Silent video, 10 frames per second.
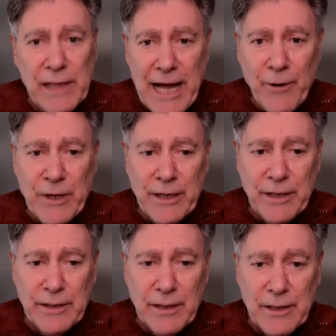
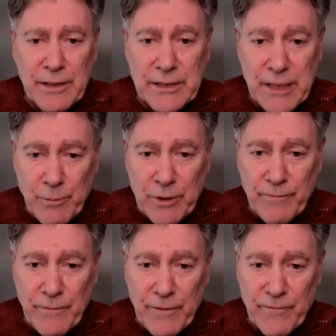allowing
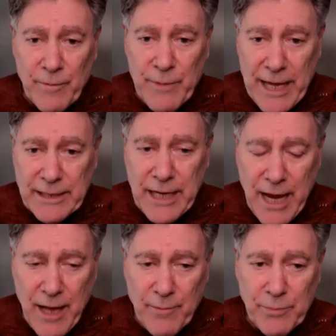someone from that
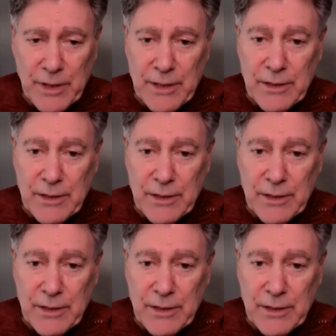camp